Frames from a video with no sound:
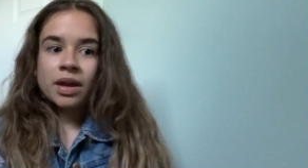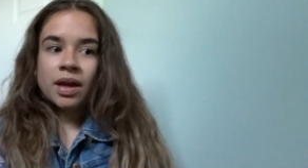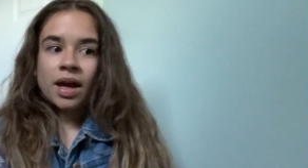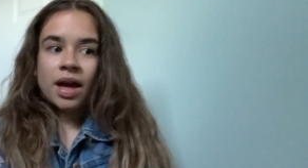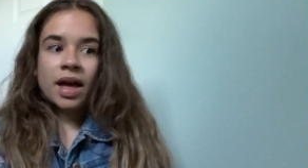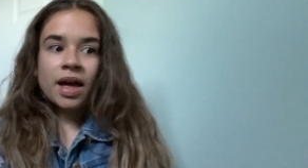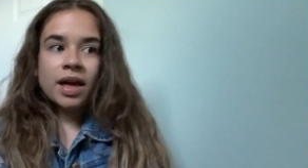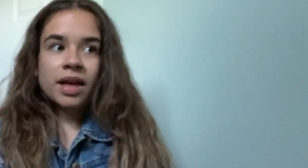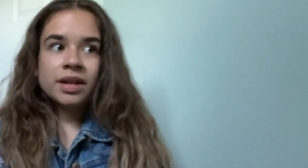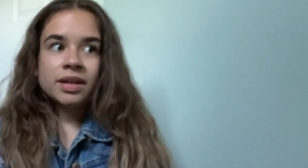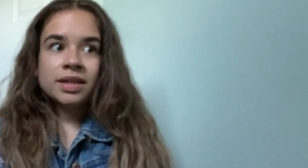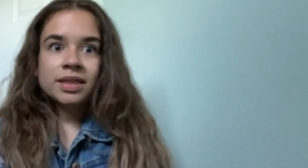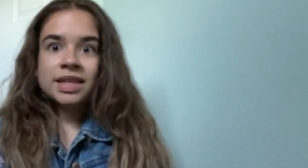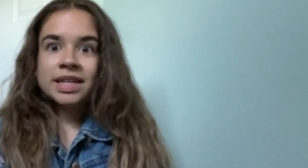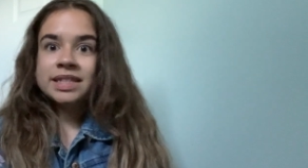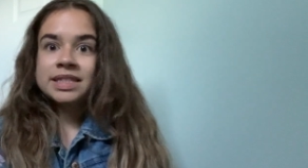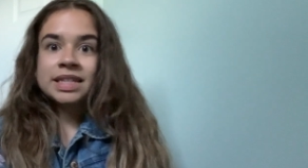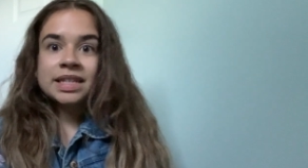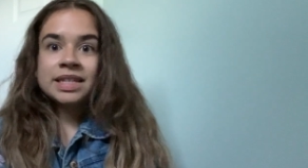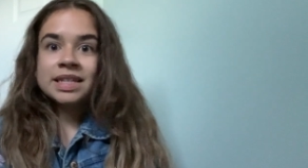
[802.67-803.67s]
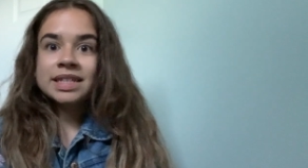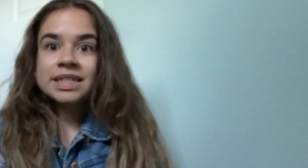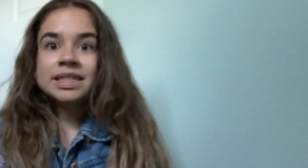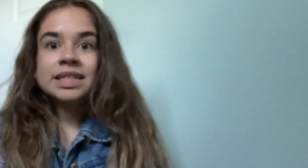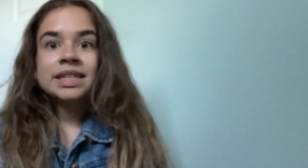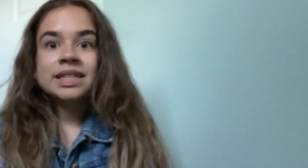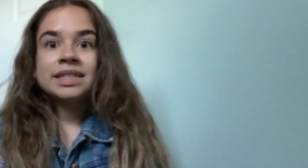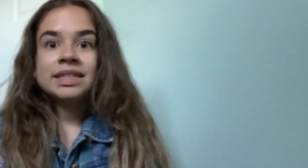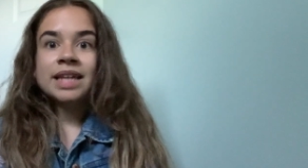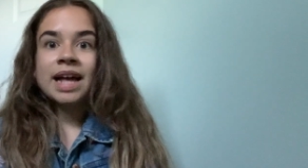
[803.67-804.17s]
and they didn't
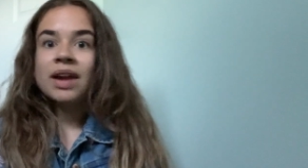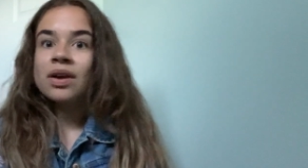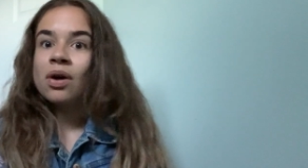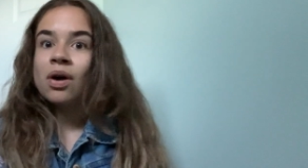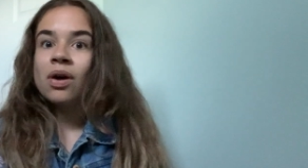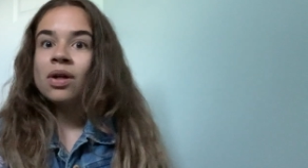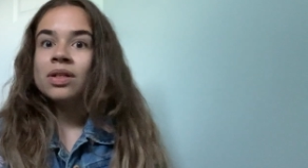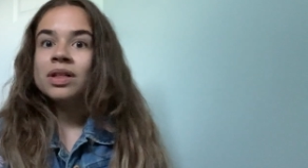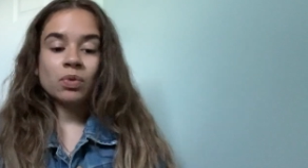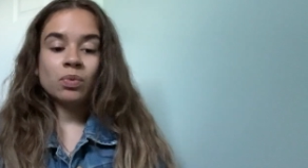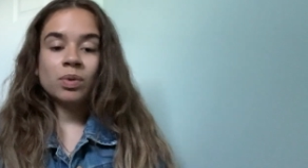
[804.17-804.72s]
exist at all.